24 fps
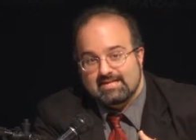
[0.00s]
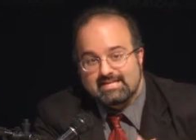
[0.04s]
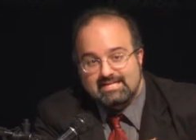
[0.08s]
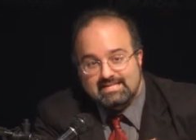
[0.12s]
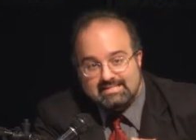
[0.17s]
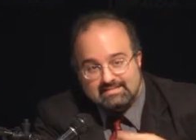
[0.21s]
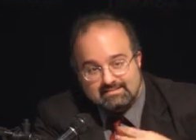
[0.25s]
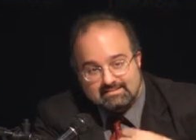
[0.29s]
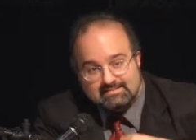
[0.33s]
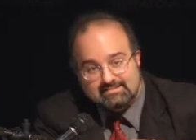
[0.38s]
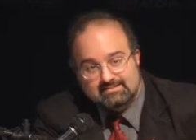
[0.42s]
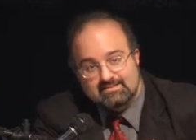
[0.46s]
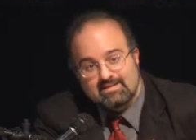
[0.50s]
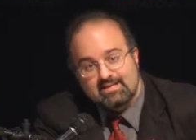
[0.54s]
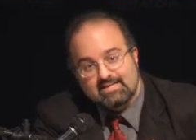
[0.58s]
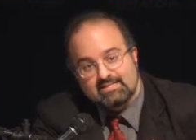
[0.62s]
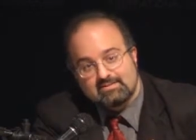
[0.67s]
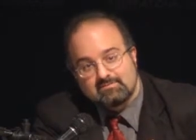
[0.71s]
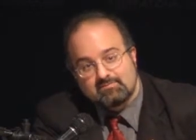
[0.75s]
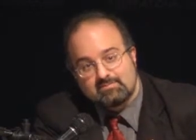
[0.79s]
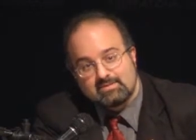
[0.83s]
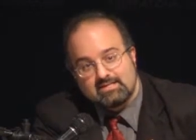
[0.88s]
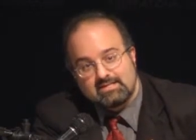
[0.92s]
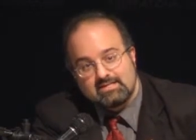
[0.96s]

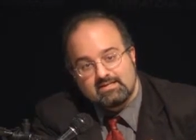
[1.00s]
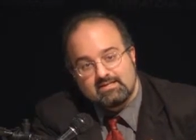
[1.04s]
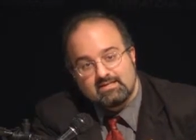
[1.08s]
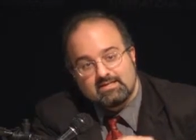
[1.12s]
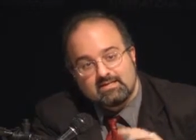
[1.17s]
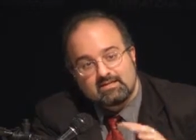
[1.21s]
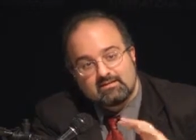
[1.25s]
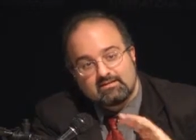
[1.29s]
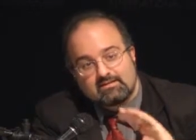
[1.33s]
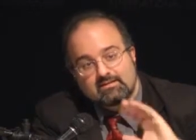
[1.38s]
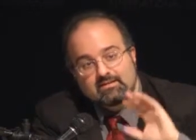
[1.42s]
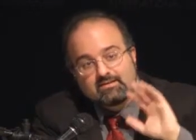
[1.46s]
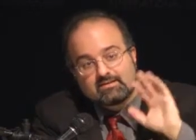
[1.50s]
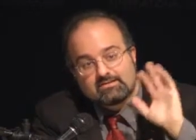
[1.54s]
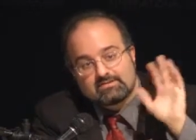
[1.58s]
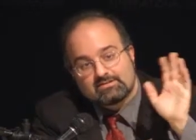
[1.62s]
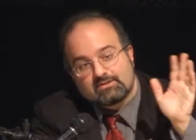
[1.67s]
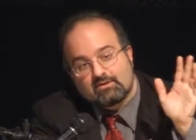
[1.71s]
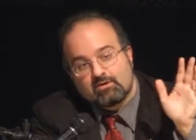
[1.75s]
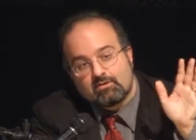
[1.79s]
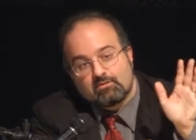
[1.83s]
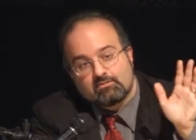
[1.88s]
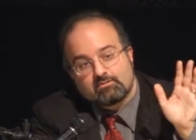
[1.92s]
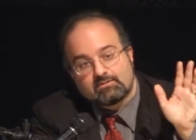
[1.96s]
Inside me, there is
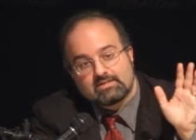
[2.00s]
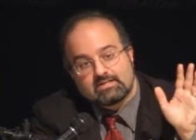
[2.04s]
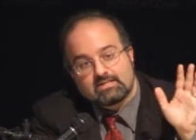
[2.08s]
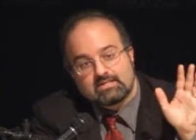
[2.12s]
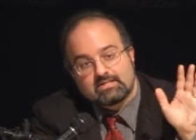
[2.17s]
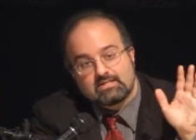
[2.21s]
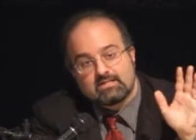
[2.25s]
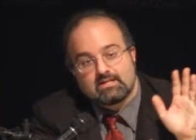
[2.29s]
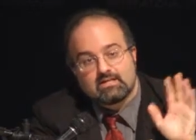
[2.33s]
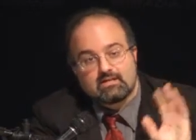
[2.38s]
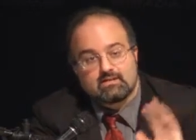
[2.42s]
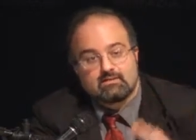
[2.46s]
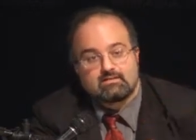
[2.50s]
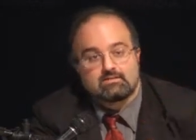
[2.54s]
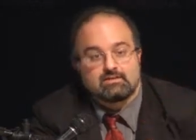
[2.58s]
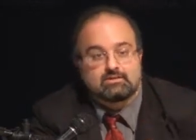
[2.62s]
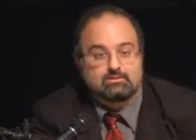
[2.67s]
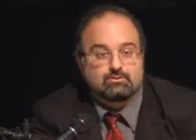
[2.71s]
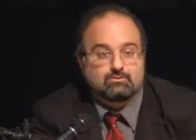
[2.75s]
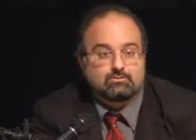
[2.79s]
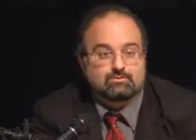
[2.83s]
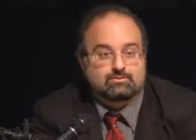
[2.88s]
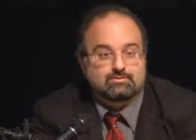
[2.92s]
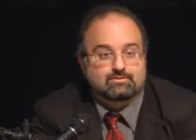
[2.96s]
only the
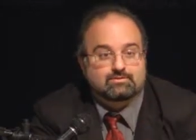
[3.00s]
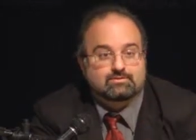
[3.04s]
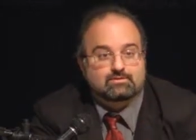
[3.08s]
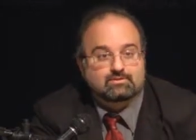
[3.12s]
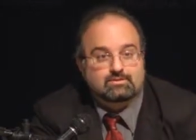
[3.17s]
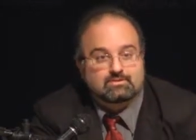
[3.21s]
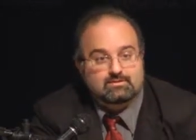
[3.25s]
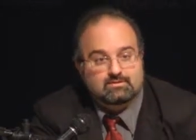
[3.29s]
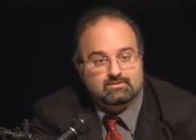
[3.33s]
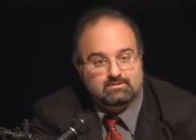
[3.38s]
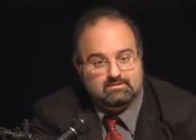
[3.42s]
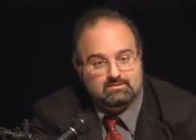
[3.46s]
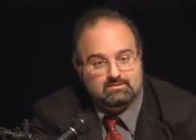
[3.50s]
dost.